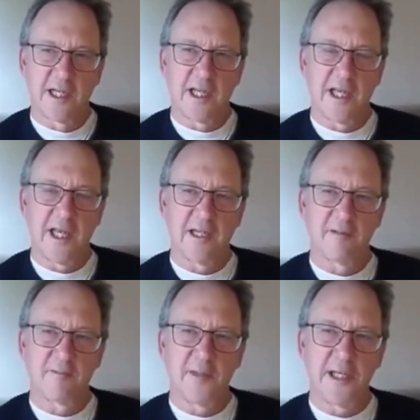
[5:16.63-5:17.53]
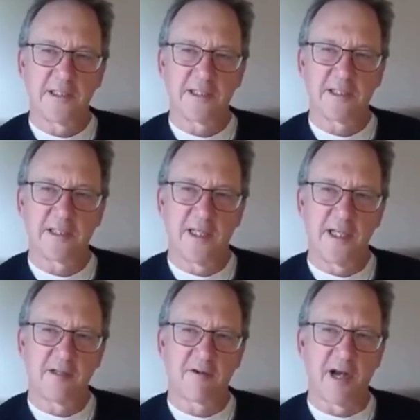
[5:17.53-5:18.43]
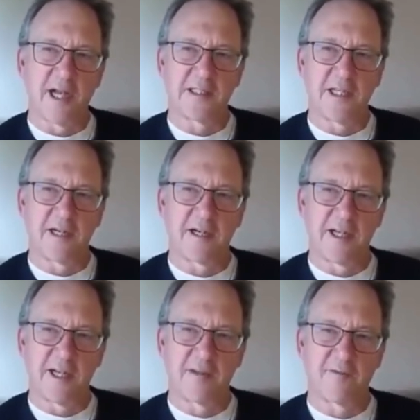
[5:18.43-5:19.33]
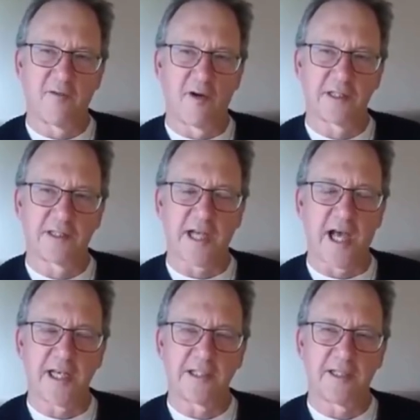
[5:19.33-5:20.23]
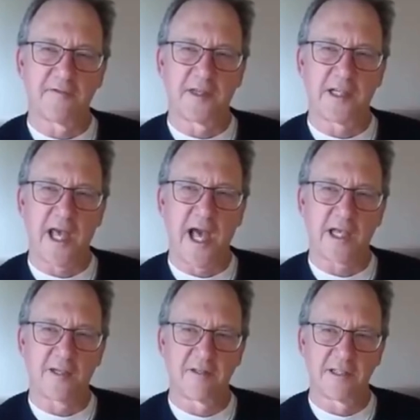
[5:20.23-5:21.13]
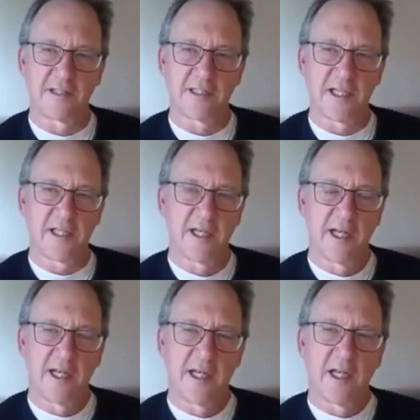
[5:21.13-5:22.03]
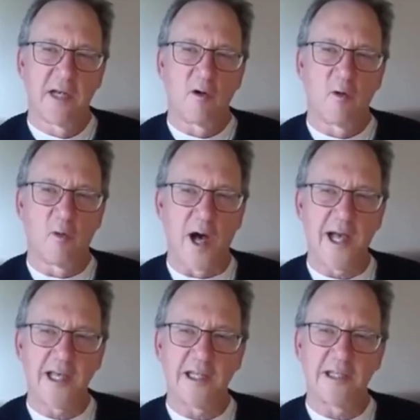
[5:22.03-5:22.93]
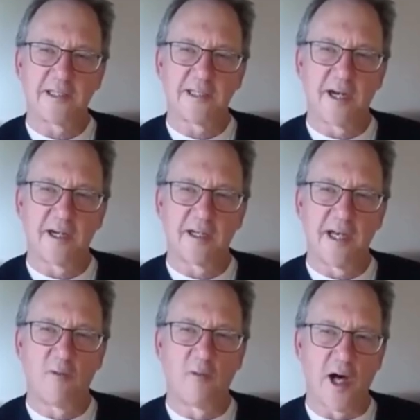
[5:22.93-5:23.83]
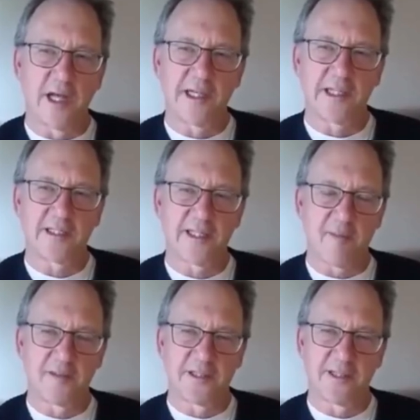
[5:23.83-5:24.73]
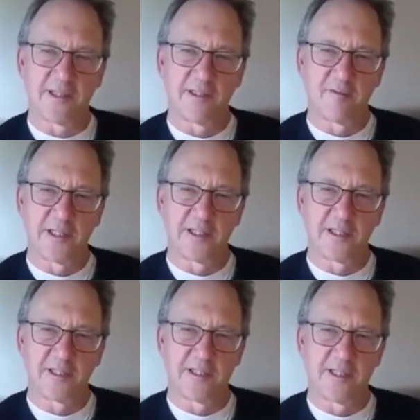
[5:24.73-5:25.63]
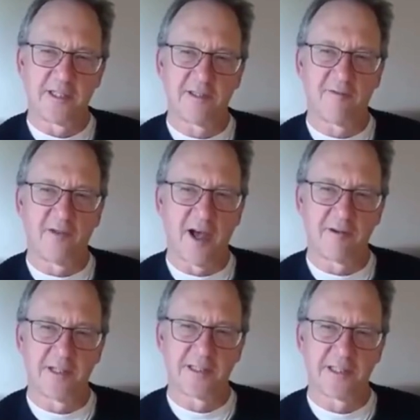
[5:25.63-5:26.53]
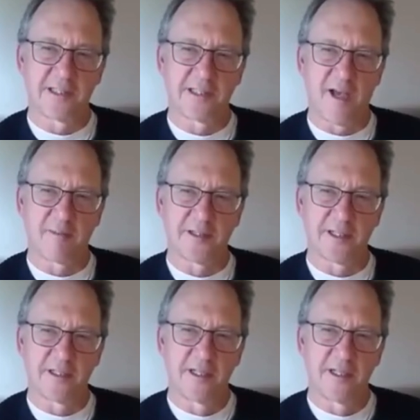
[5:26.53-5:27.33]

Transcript: It meets the criteria for scientific accuracy. Why is there one exception, which is this virus exception,